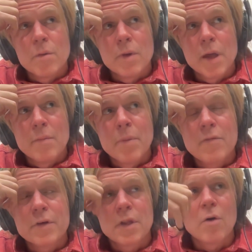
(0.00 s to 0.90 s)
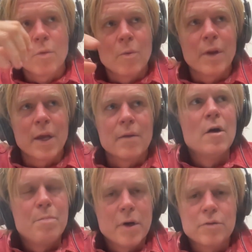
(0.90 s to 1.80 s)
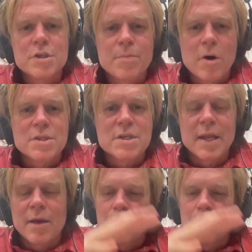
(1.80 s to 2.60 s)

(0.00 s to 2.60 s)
in Buffalo, where we built a small city.